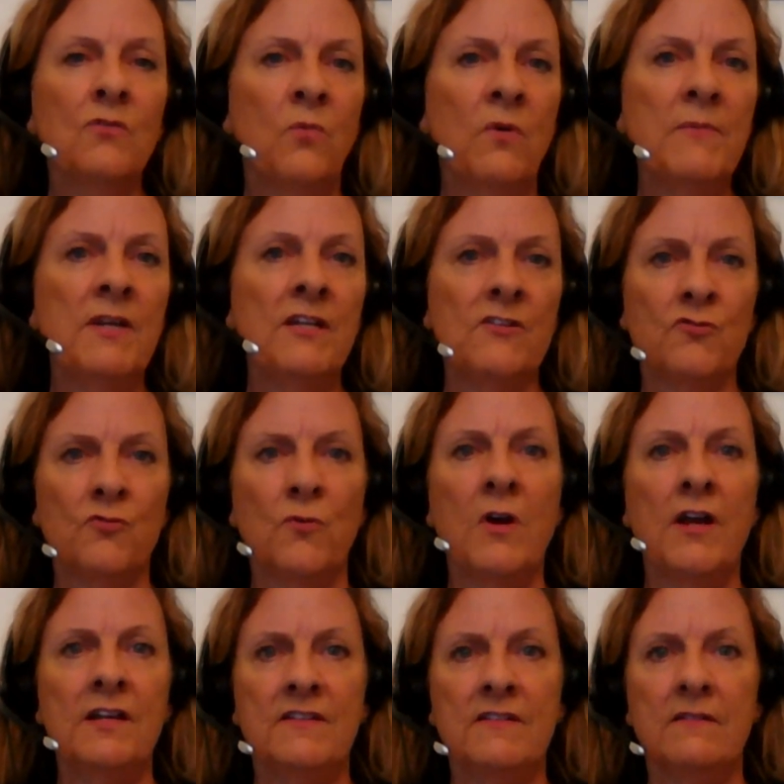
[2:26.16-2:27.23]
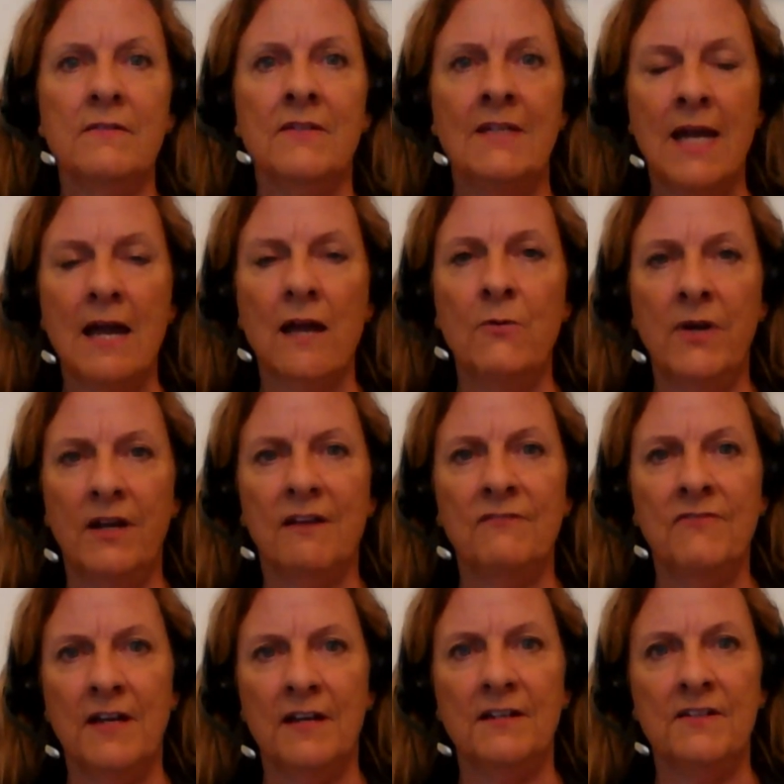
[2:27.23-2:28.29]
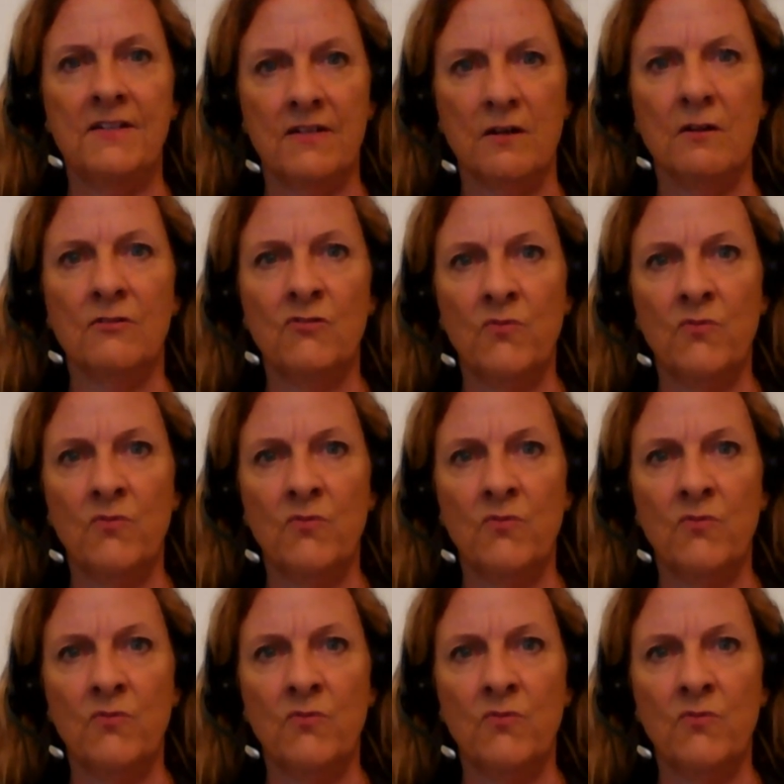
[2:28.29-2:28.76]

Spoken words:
women's rights now in Afghanistan,